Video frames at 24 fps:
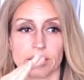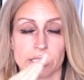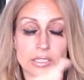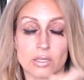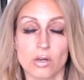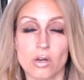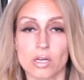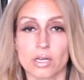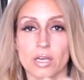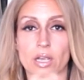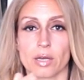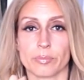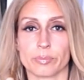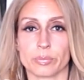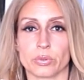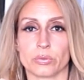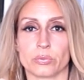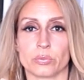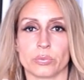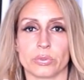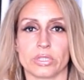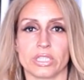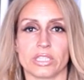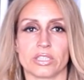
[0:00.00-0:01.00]
In our
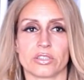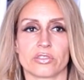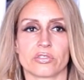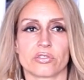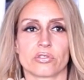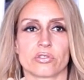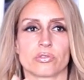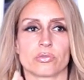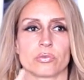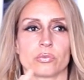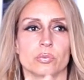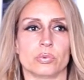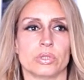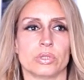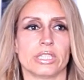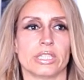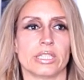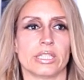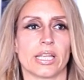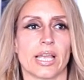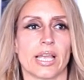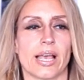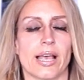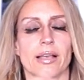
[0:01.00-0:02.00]
couple weeks,
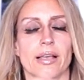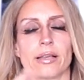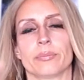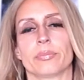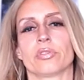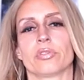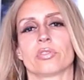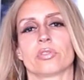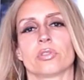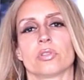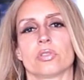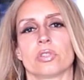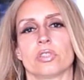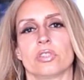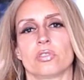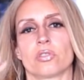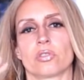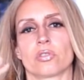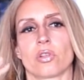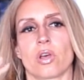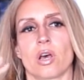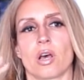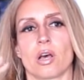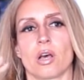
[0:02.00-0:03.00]
we absolutely
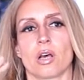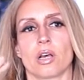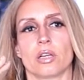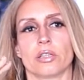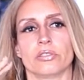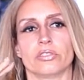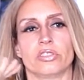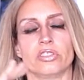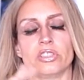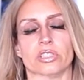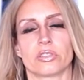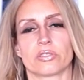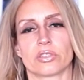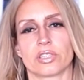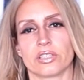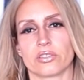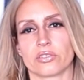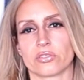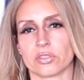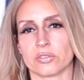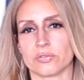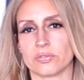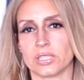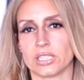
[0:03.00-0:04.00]
saw
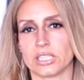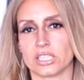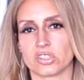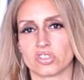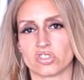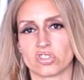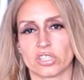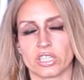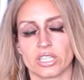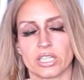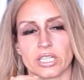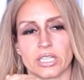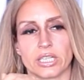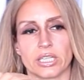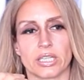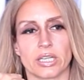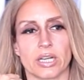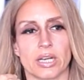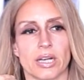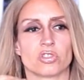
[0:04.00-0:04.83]
decrease of itching.